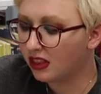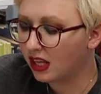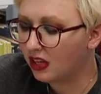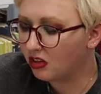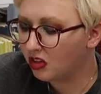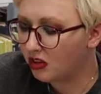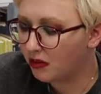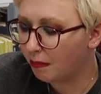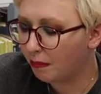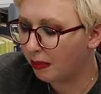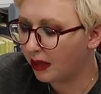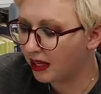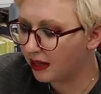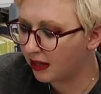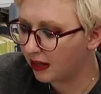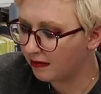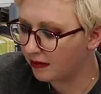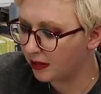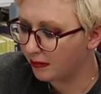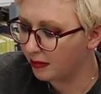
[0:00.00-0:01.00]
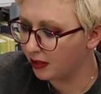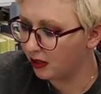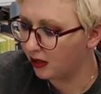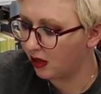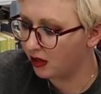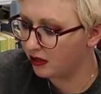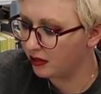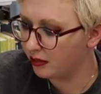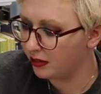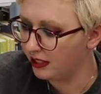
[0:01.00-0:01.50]
They look big enough to
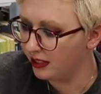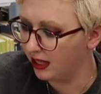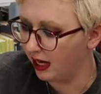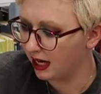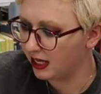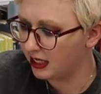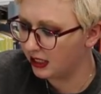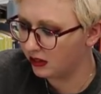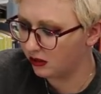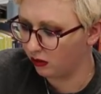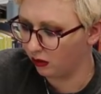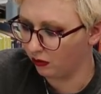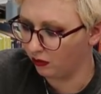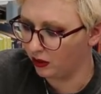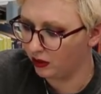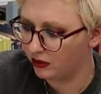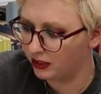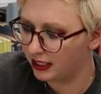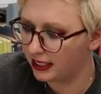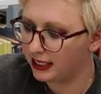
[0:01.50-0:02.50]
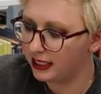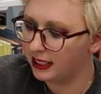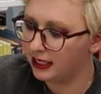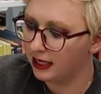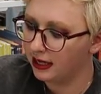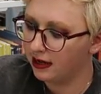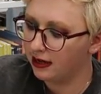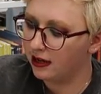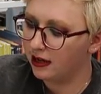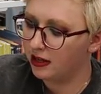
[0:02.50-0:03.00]
belong to a dinosaur, Rosie.
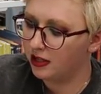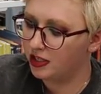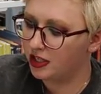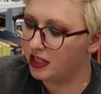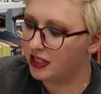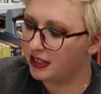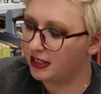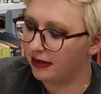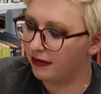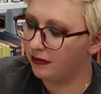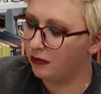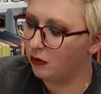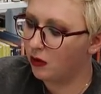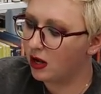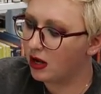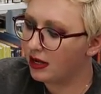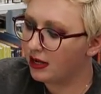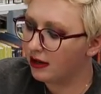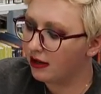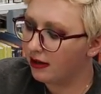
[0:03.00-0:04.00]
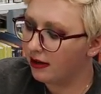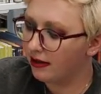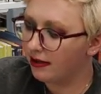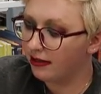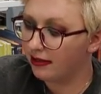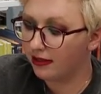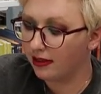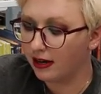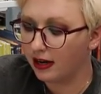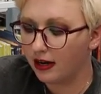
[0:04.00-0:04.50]
She sniffed one,
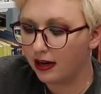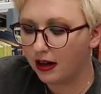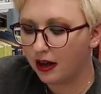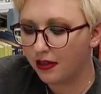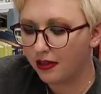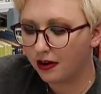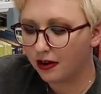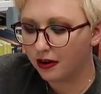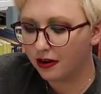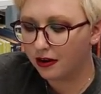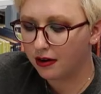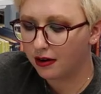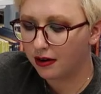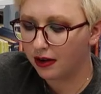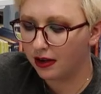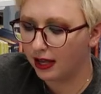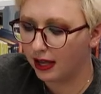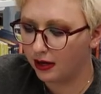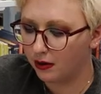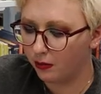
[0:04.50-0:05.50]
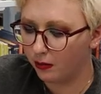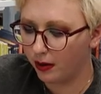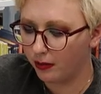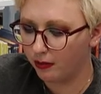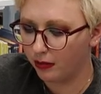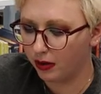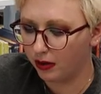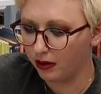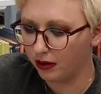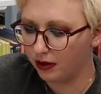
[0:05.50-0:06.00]
then another, and
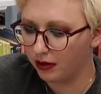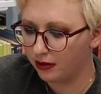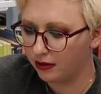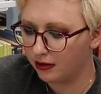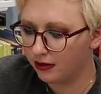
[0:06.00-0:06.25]
whimpered.